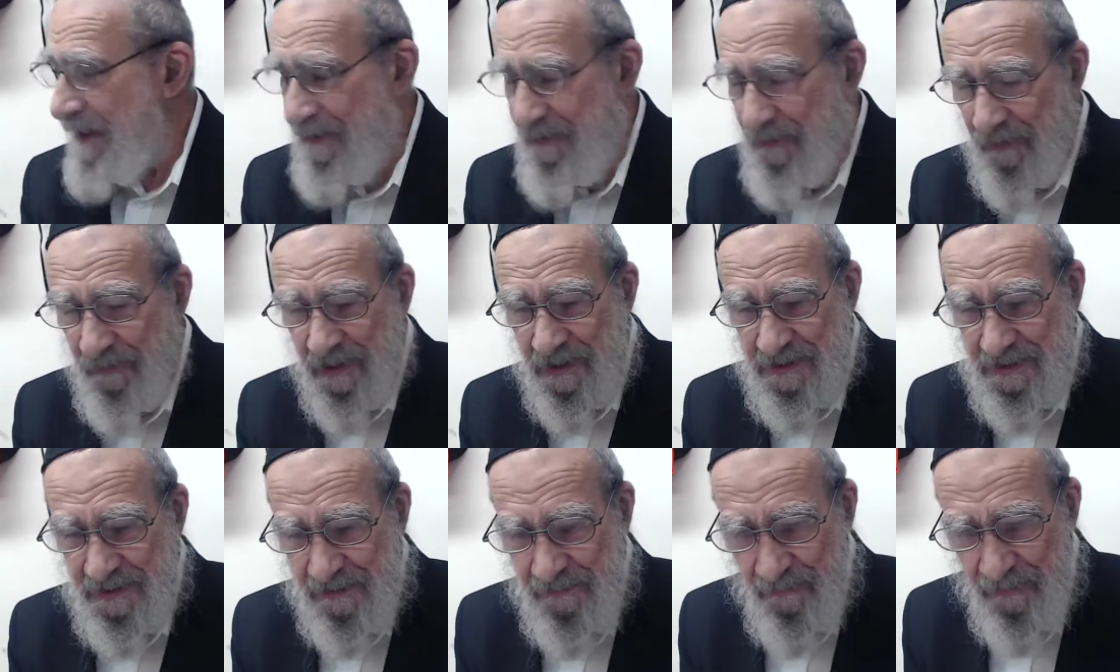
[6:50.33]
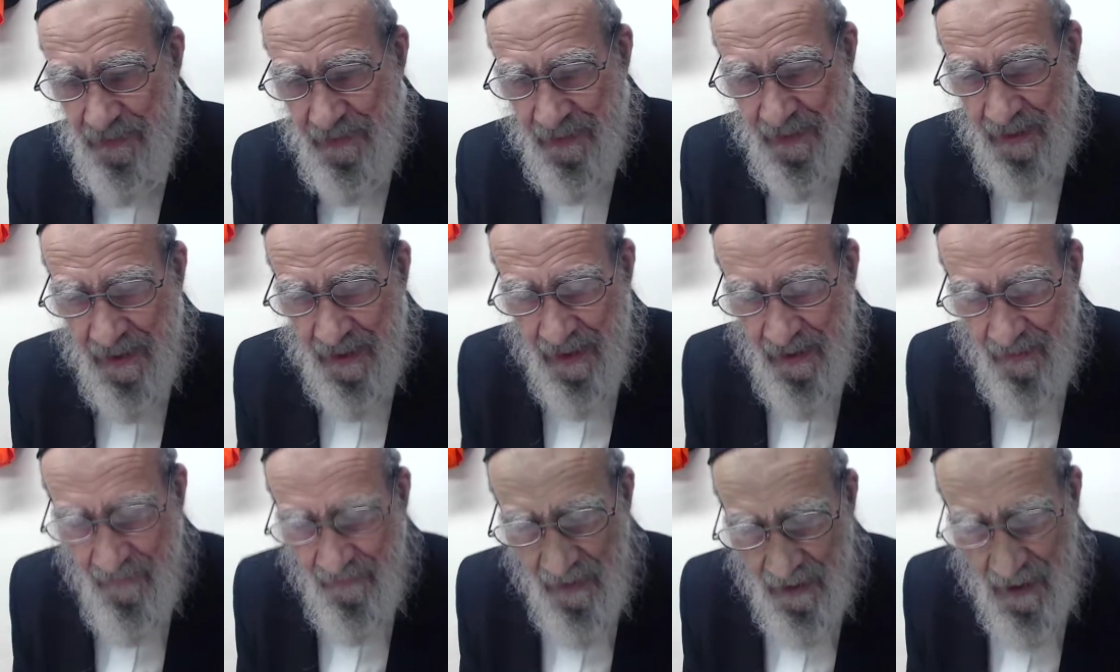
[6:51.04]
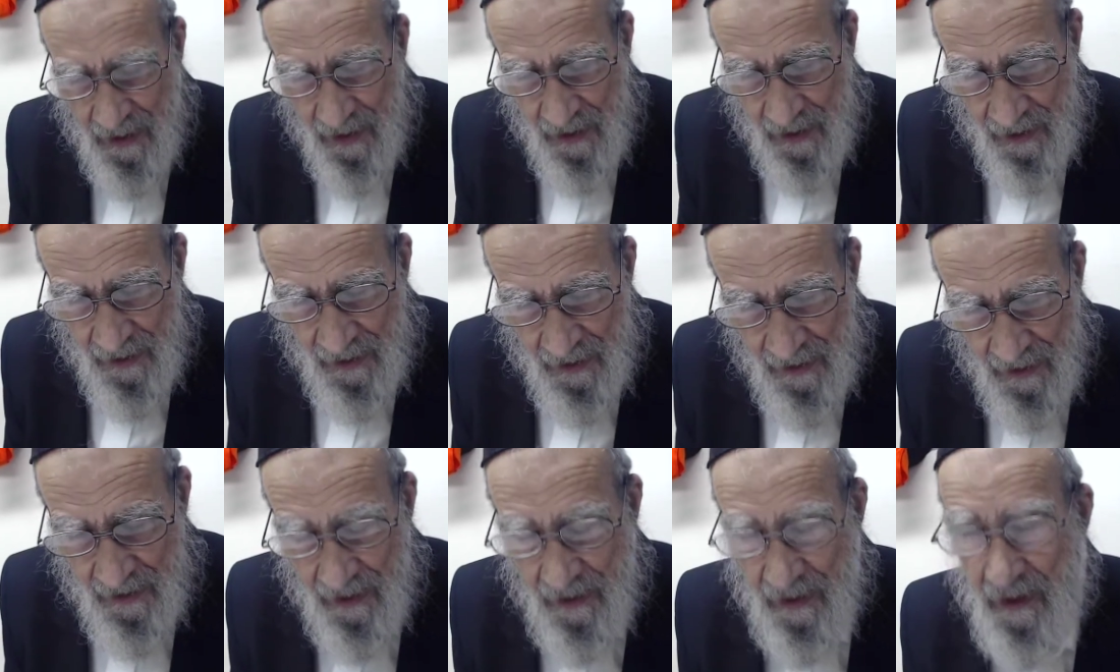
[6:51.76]
there is. The point is
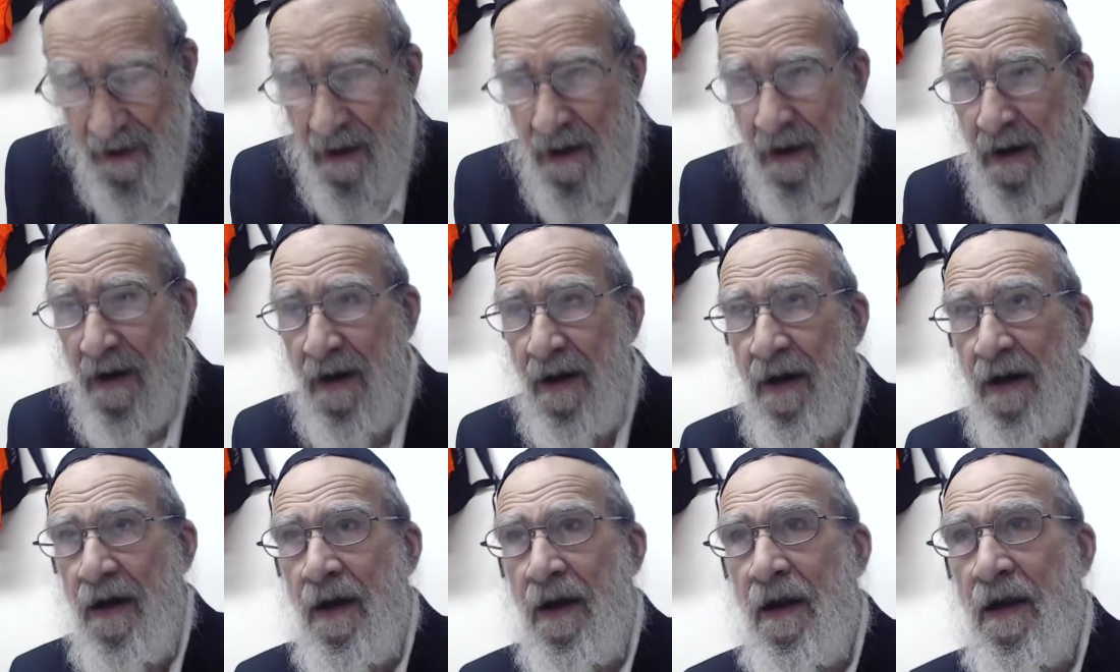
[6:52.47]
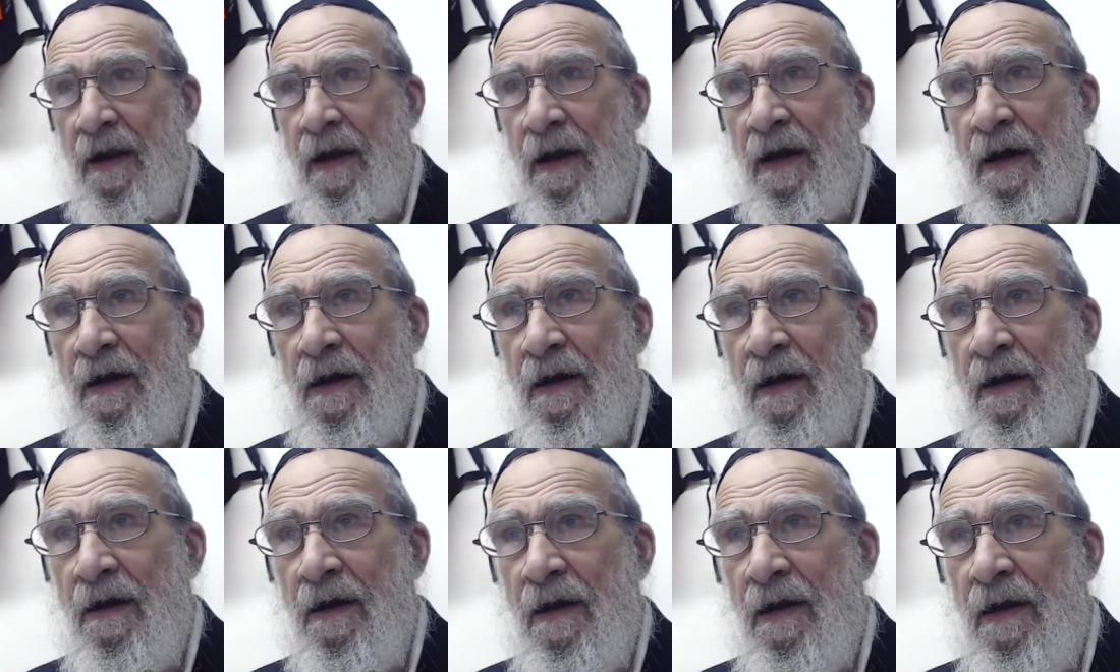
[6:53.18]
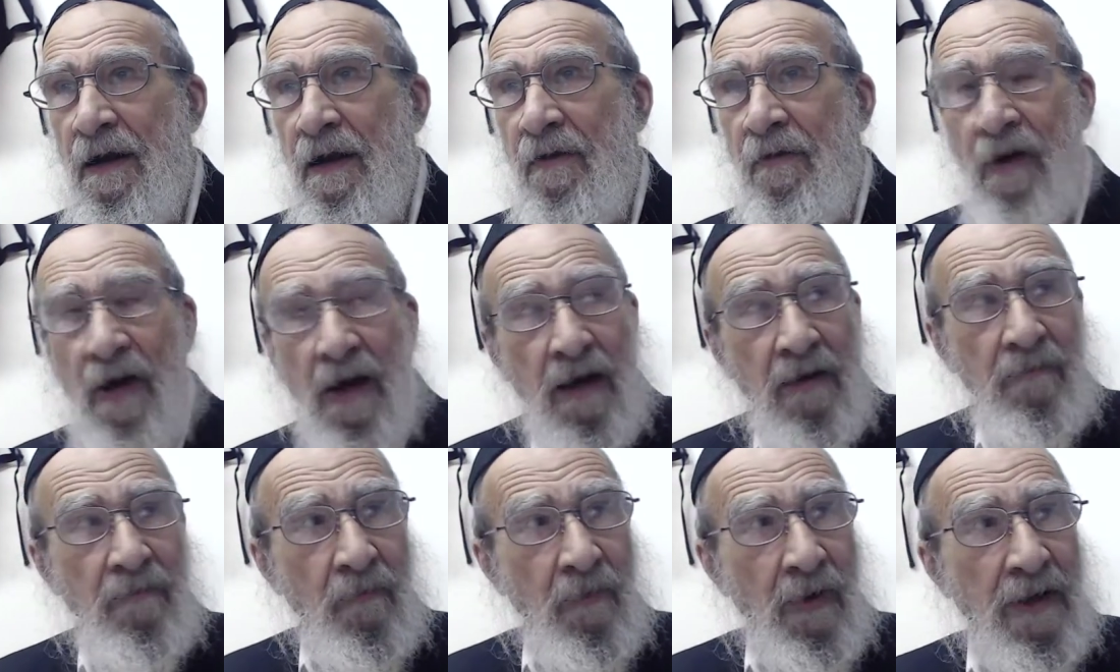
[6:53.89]
for security. We don't leave it. Oh,
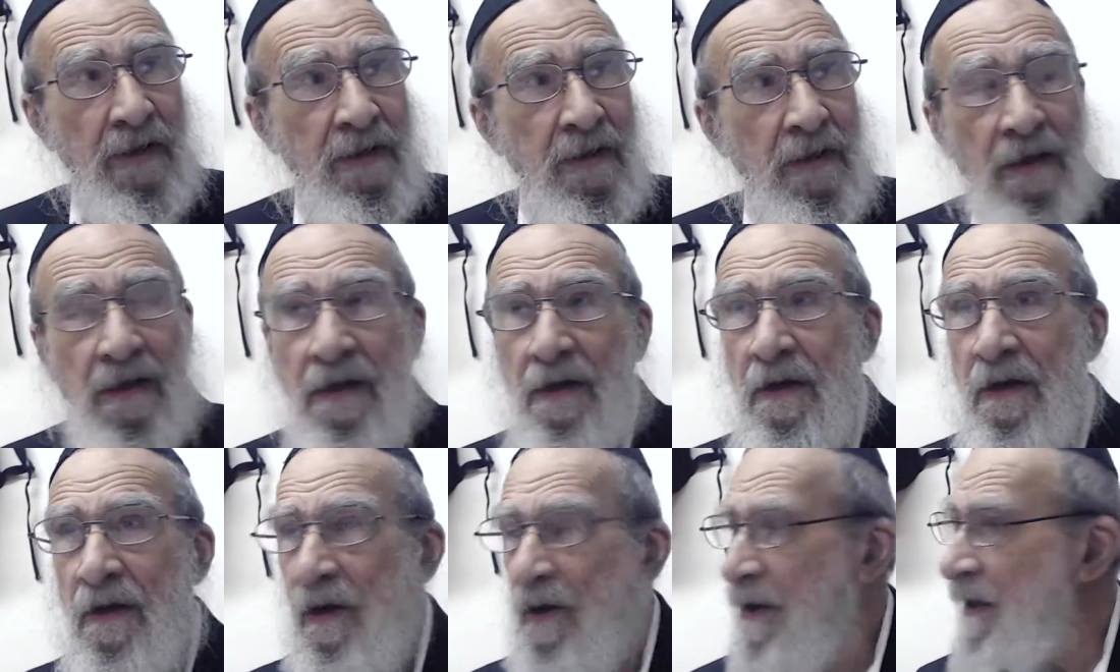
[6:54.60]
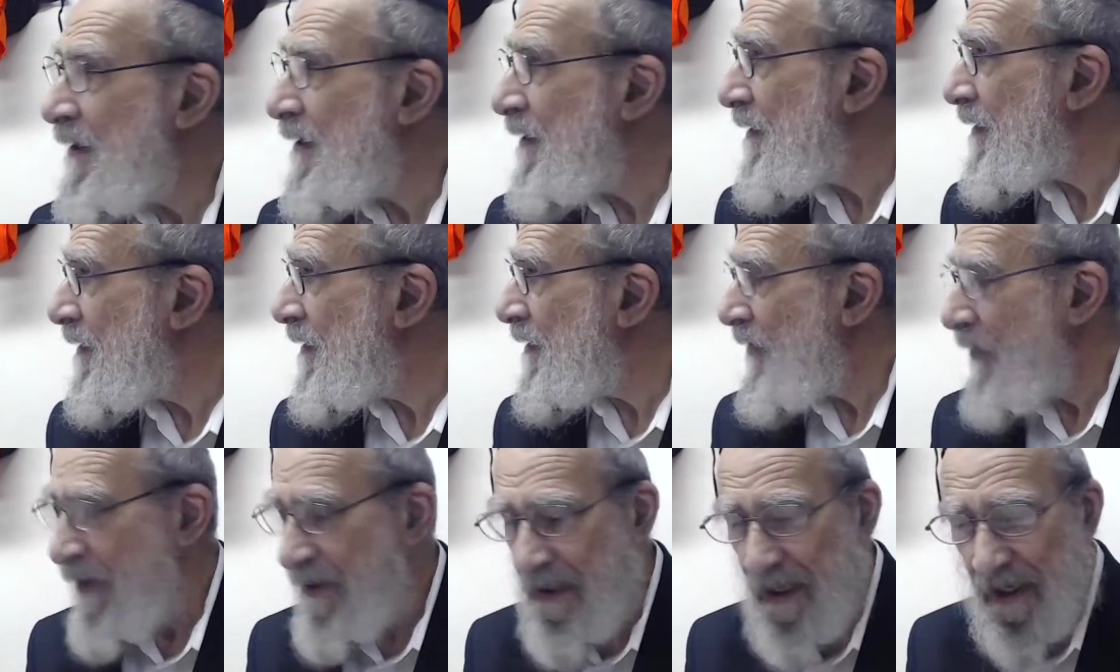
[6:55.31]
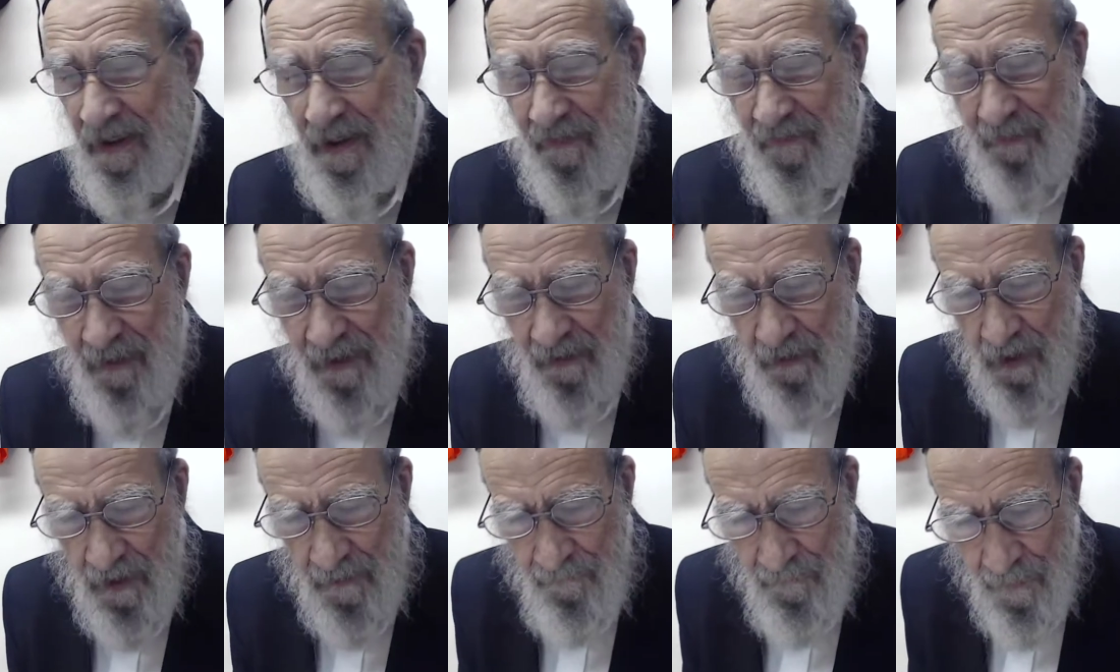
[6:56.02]
what? Okay, never mind.
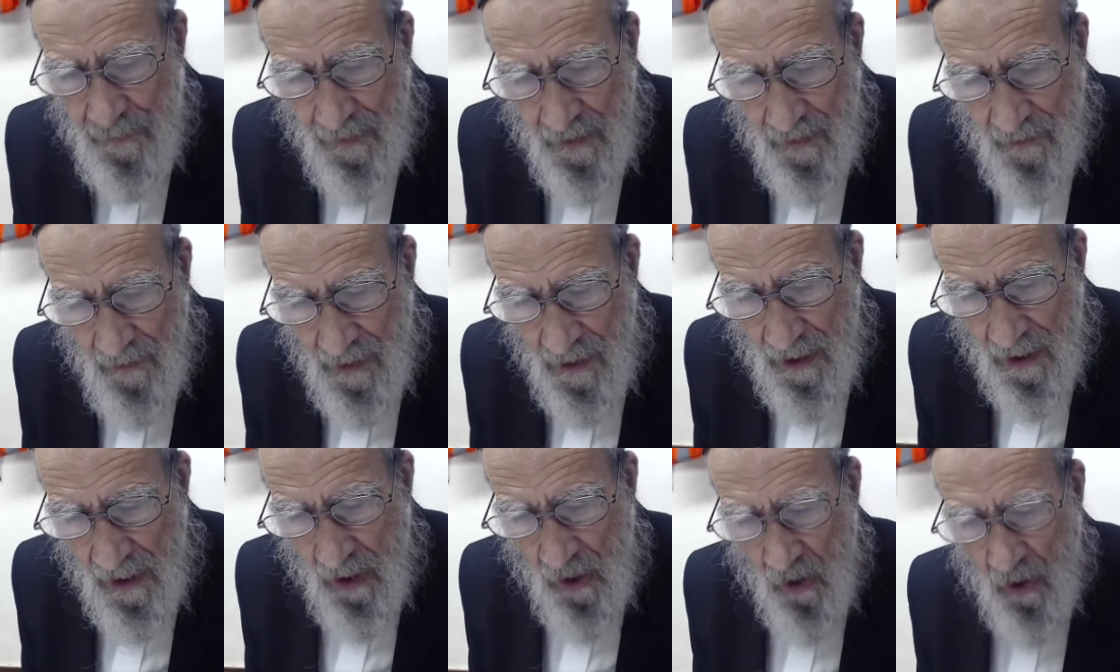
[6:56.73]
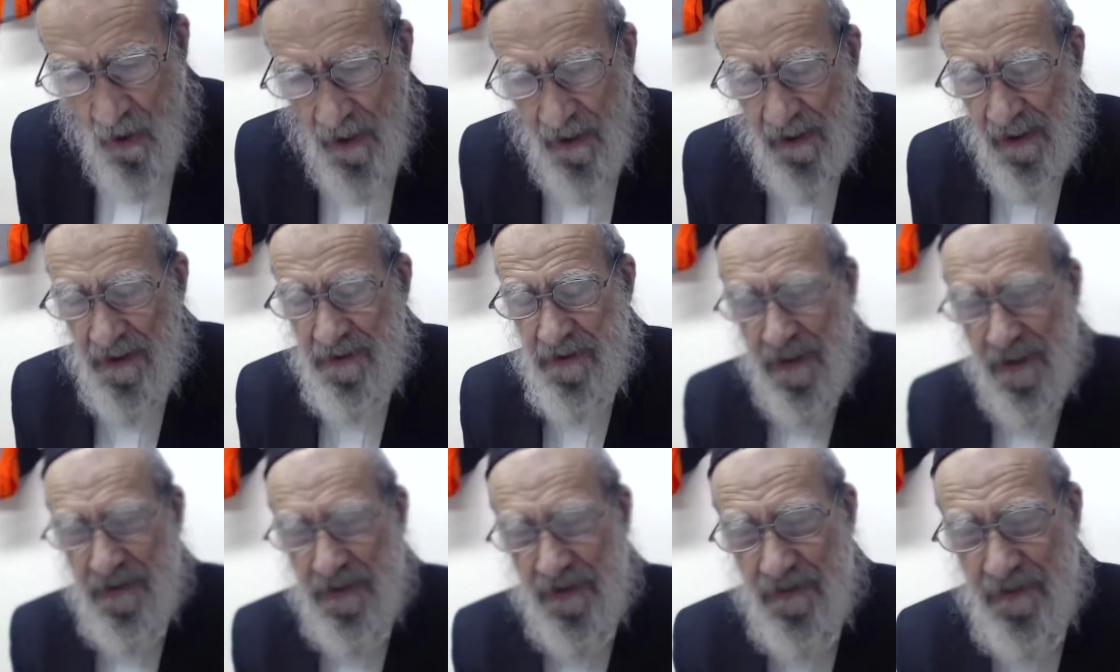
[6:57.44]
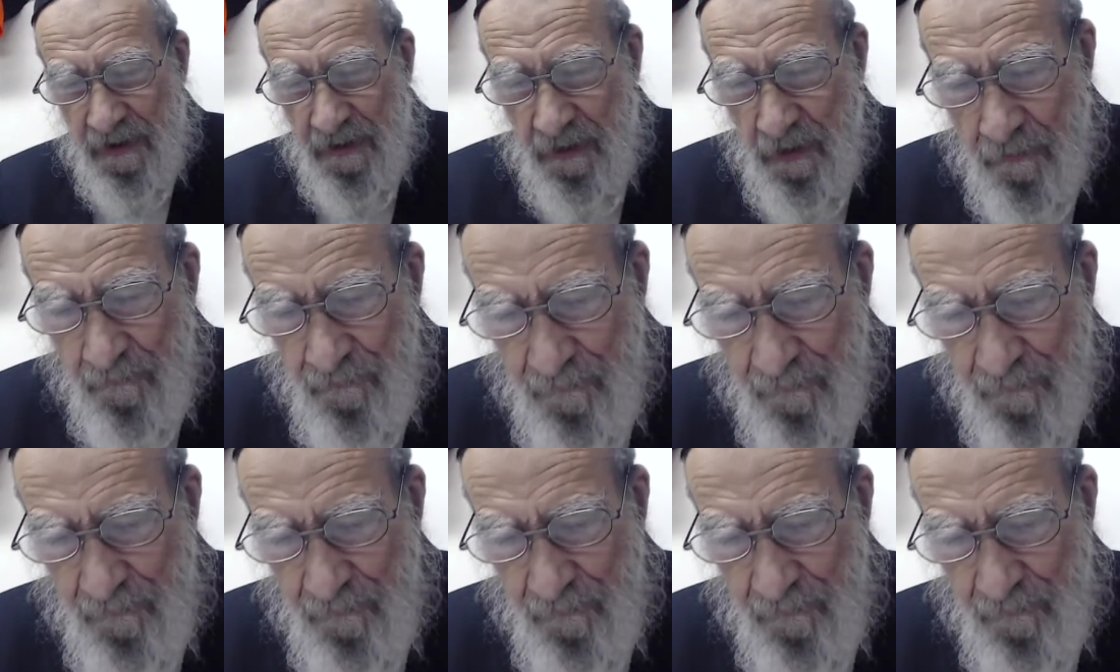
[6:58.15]
All right, let's, let's continue.